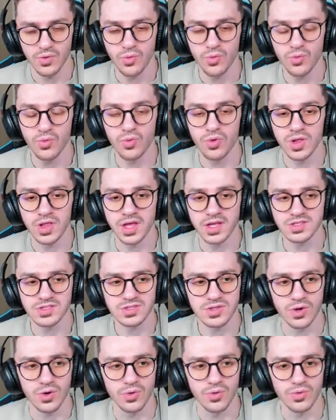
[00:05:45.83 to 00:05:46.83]
Oh,
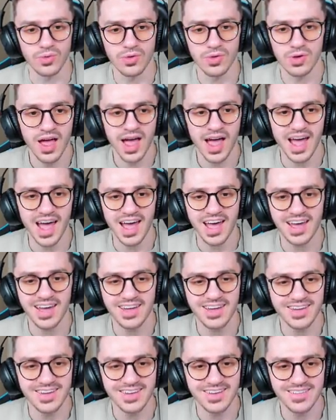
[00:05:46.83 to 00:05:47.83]
let's go. Ah.
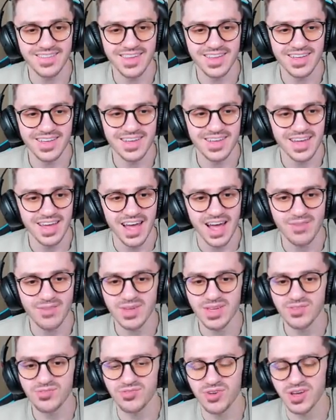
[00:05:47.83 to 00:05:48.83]
I mean,